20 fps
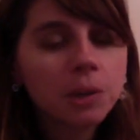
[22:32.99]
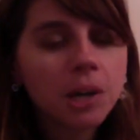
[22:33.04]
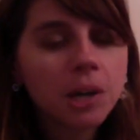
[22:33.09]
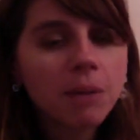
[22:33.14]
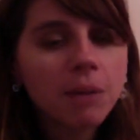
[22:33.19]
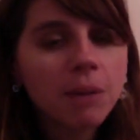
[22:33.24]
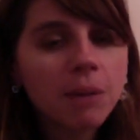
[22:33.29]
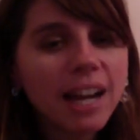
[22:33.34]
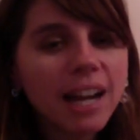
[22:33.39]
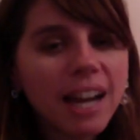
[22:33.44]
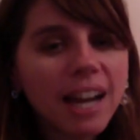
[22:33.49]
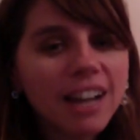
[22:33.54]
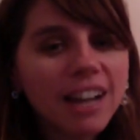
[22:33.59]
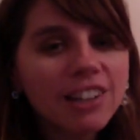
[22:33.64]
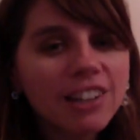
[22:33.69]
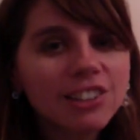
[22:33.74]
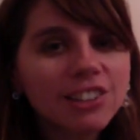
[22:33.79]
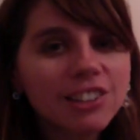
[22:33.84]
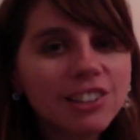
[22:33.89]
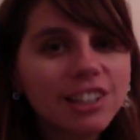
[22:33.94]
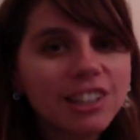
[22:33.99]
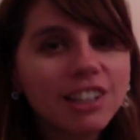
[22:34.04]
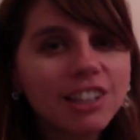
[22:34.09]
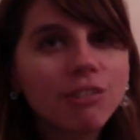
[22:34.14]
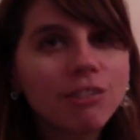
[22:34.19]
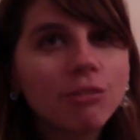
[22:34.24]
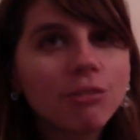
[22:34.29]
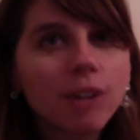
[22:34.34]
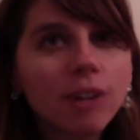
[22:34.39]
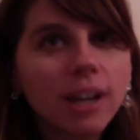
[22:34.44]
I actually
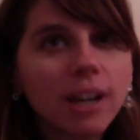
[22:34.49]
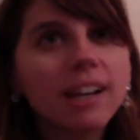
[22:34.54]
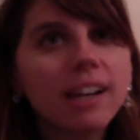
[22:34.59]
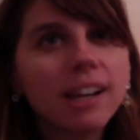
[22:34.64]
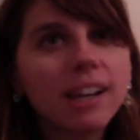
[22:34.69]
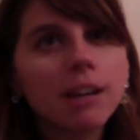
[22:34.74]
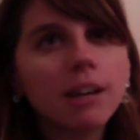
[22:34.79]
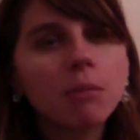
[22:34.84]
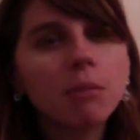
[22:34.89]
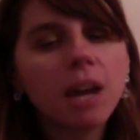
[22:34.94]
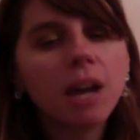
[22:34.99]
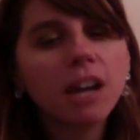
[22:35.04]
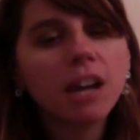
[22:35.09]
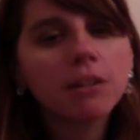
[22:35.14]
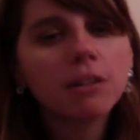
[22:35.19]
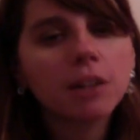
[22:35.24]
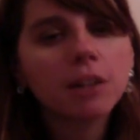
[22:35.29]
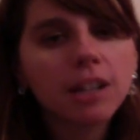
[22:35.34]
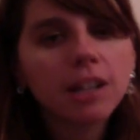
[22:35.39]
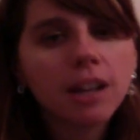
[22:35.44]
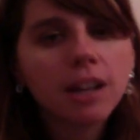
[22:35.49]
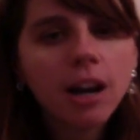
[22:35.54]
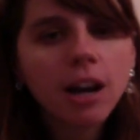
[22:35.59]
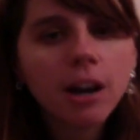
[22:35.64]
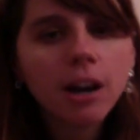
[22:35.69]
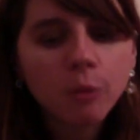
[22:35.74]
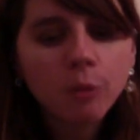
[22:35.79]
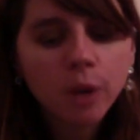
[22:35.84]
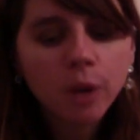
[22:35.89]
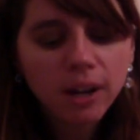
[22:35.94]
ran out of battery
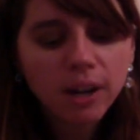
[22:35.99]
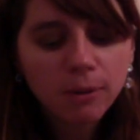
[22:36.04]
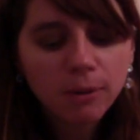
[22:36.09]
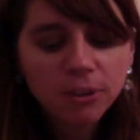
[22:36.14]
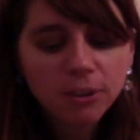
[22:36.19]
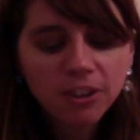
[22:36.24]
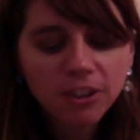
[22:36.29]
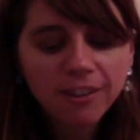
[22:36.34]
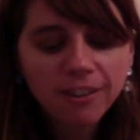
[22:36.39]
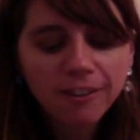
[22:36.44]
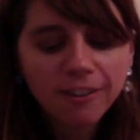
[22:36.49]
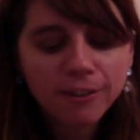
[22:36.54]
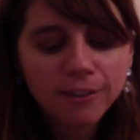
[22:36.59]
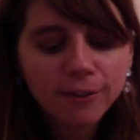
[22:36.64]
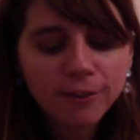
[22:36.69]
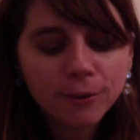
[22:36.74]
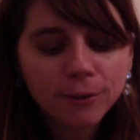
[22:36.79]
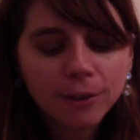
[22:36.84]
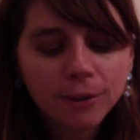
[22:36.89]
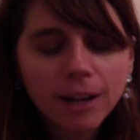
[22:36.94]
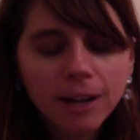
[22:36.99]
when I was in the store.